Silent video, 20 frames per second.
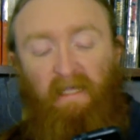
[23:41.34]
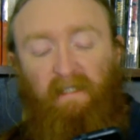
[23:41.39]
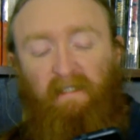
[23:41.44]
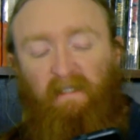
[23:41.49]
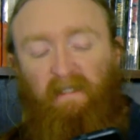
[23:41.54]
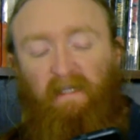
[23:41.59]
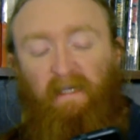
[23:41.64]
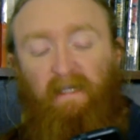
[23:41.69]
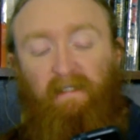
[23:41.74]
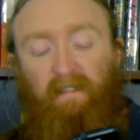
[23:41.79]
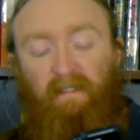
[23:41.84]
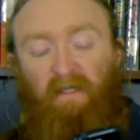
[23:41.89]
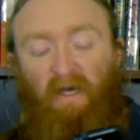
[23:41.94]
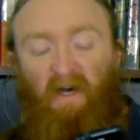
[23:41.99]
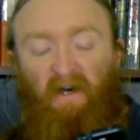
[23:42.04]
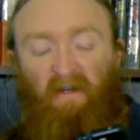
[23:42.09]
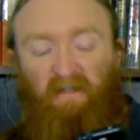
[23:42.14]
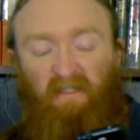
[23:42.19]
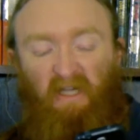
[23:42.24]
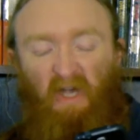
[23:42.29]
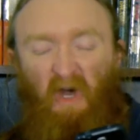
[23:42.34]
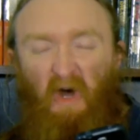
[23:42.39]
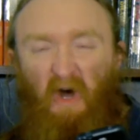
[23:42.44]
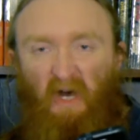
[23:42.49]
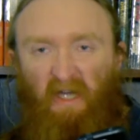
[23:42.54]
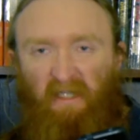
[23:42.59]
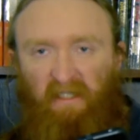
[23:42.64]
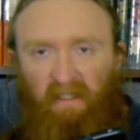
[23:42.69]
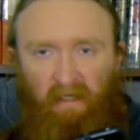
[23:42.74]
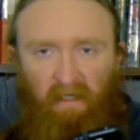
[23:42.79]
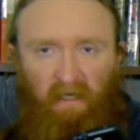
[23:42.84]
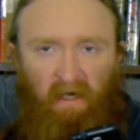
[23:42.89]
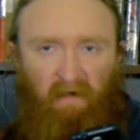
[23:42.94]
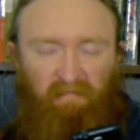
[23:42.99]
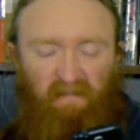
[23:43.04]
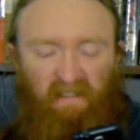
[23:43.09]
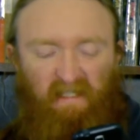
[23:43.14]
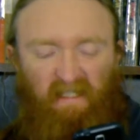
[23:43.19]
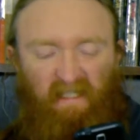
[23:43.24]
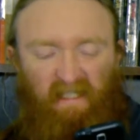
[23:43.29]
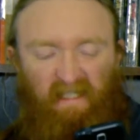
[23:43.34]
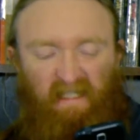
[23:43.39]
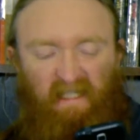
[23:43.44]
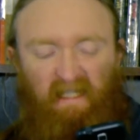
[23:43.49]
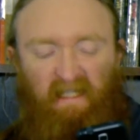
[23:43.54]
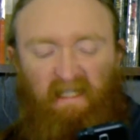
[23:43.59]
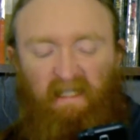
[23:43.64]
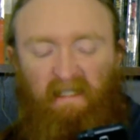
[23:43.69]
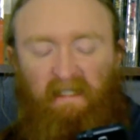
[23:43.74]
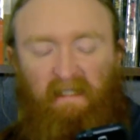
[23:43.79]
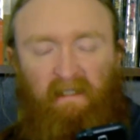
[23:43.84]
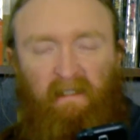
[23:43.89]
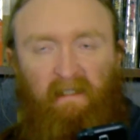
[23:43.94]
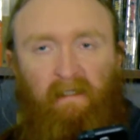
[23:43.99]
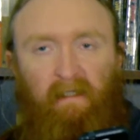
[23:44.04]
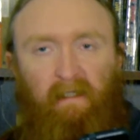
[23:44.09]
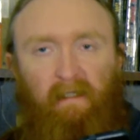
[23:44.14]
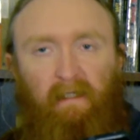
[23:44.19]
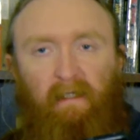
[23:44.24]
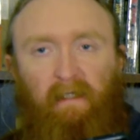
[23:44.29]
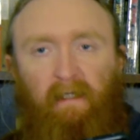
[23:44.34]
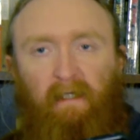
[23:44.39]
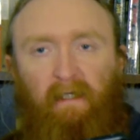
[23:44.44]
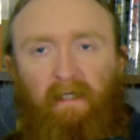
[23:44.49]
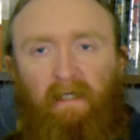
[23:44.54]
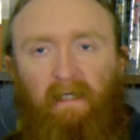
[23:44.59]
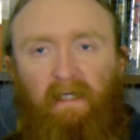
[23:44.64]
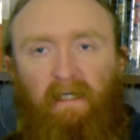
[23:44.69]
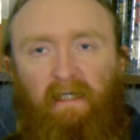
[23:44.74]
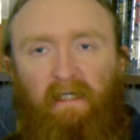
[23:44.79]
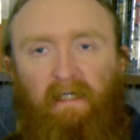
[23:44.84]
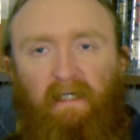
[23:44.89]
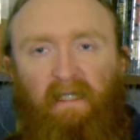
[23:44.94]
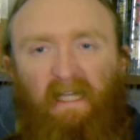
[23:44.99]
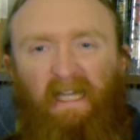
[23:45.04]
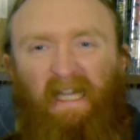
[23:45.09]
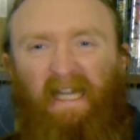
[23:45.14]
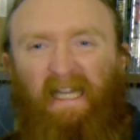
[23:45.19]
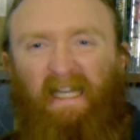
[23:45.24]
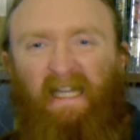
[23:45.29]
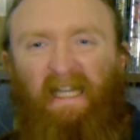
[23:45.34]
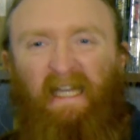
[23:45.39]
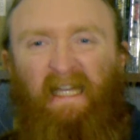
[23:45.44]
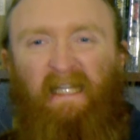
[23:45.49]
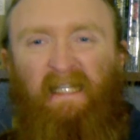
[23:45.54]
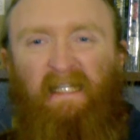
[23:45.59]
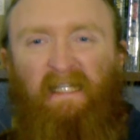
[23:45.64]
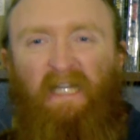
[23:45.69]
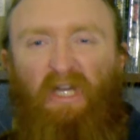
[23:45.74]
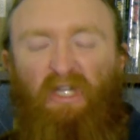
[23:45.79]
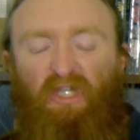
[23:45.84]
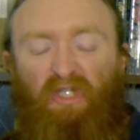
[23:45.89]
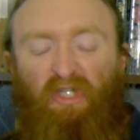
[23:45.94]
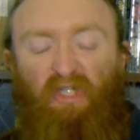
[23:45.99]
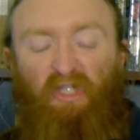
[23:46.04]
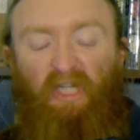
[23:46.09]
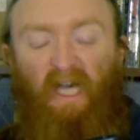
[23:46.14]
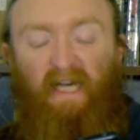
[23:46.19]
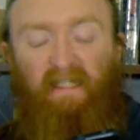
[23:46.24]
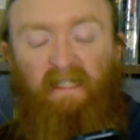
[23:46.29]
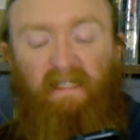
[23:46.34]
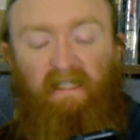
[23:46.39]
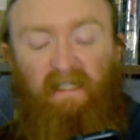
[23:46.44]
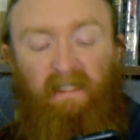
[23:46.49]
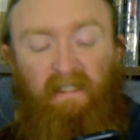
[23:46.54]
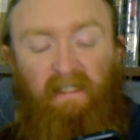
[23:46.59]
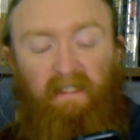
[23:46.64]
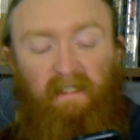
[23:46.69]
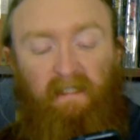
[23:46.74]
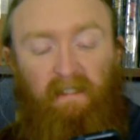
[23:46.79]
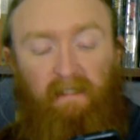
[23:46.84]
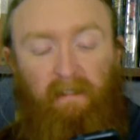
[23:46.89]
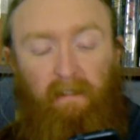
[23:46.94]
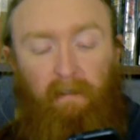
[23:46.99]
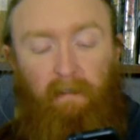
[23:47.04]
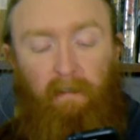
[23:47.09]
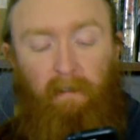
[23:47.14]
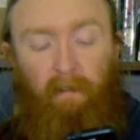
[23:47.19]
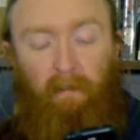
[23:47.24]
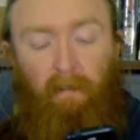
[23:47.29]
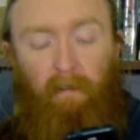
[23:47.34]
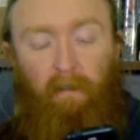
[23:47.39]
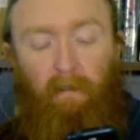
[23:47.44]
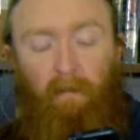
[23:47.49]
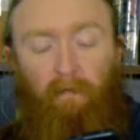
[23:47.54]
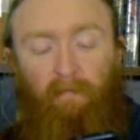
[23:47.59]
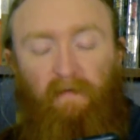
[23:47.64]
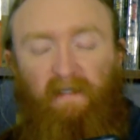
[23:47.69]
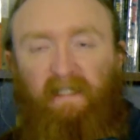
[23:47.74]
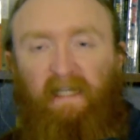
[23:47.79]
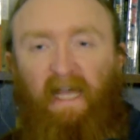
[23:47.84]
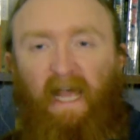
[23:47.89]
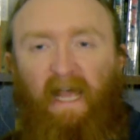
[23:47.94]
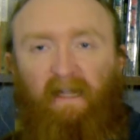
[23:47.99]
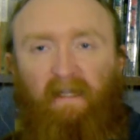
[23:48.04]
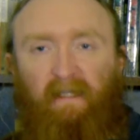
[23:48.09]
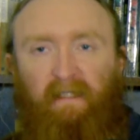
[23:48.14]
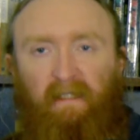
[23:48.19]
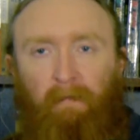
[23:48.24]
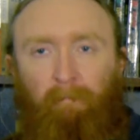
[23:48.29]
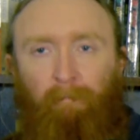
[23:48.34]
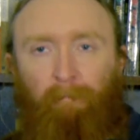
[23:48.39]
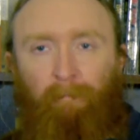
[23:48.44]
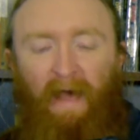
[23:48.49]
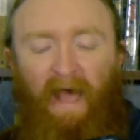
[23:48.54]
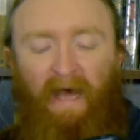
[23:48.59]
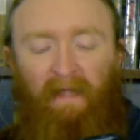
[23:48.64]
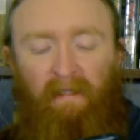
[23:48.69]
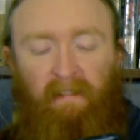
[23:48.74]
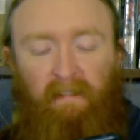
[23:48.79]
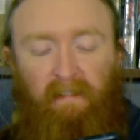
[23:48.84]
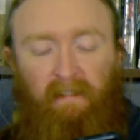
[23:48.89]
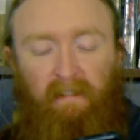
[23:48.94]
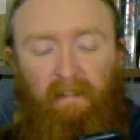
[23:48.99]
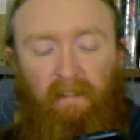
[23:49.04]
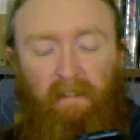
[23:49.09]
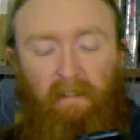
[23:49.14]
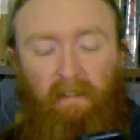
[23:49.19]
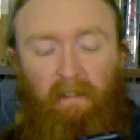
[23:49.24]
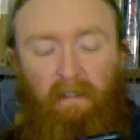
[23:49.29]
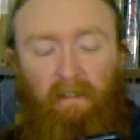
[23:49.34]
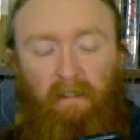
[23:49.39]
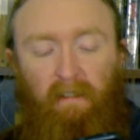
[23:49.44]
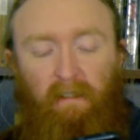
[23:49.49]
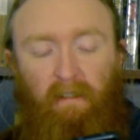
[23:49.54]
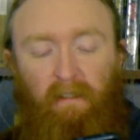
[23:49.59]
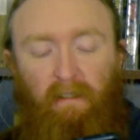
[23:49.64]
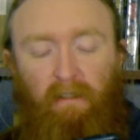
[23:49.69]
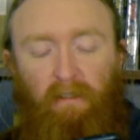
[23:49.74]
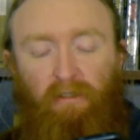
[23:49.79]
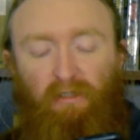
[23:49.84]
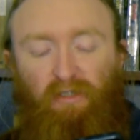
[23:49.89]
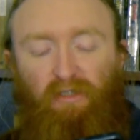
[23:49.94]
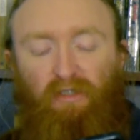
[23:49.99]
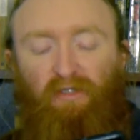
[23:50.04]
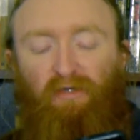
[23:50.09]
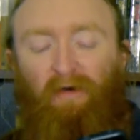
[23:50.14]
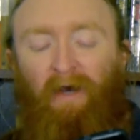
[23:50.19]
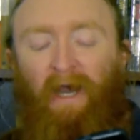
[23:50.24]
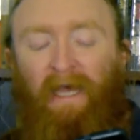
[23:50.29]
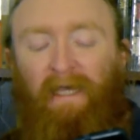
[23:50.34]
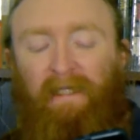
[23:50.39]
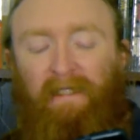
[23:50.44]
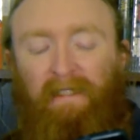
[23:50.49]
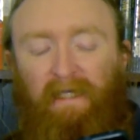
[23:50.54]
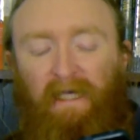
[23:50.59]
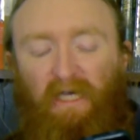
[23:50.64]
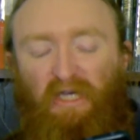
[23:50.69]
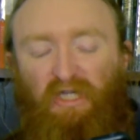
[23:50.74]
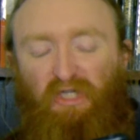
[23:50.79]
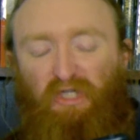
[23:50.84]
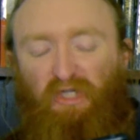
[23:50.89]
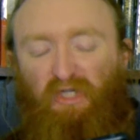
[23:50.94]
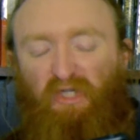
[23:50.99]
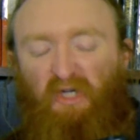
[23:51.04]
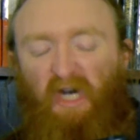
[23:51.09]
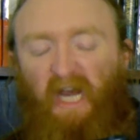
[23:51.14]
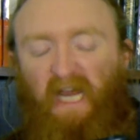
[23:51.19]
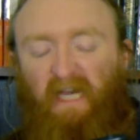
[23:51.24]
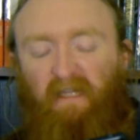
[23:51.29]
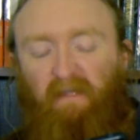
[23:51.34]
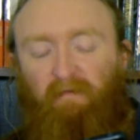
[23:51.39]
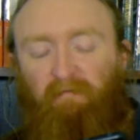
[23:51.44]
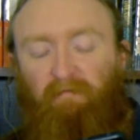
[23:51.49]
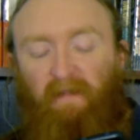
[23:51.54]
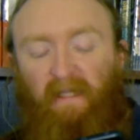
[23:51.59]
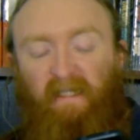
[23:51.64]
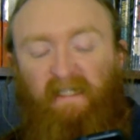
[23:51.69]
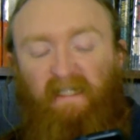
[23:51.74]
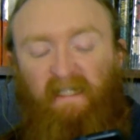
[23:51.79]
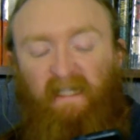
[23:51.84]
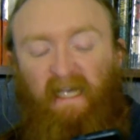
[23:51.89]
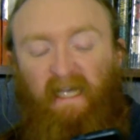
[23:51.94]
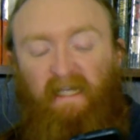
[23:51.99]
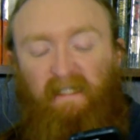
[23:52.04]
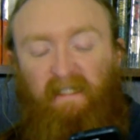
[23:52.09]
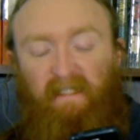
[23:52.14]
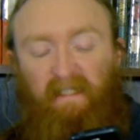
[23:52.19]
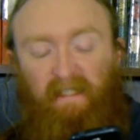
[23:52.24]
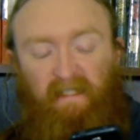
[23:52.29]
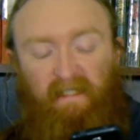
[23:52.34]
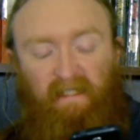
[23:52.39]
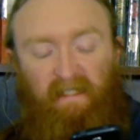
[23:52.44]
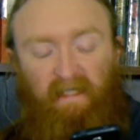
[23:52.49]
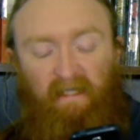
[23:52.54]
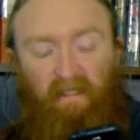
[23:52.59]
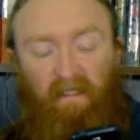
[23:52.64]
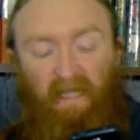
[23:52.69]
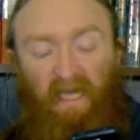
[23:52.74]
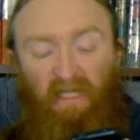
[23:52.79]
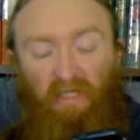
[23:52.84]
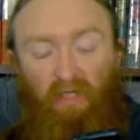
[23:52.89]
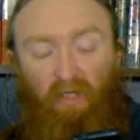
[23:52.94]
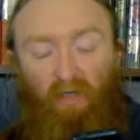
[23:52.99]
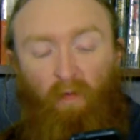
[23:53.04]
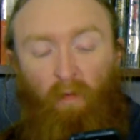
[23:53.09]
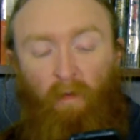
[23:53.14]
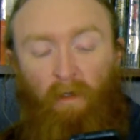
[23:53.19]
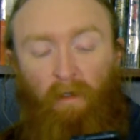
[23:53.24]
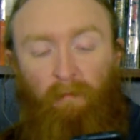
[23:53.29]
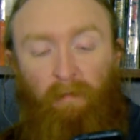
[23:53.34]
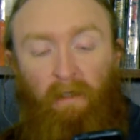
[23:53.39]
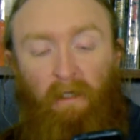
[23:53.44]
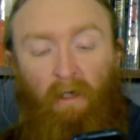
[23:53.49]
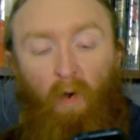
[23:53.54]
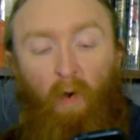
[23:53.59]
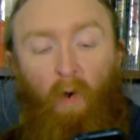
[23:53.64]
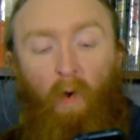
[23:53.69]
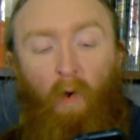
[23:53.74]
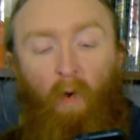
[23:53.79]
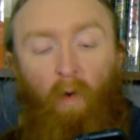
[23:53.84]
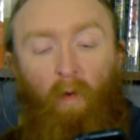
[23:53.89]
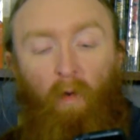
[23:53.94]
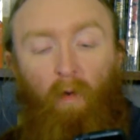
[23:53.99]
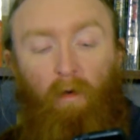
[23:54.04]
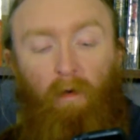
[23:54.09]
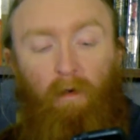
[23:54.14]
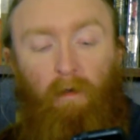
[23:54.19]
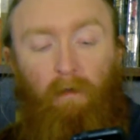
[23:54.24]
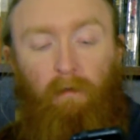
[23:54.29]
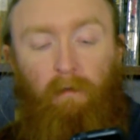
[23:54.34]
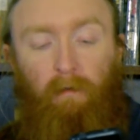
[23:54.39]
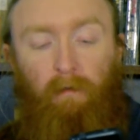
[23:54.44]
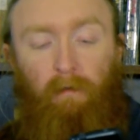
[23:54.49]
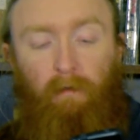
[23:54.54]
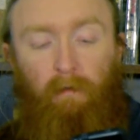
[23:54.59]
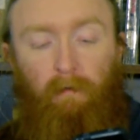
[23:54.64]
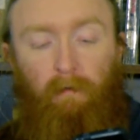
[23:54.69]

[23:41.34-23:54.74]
Is this not cause enough to kill? It is justice. The scale is unbalanced. Strike the flint against the steel, and you will be whole.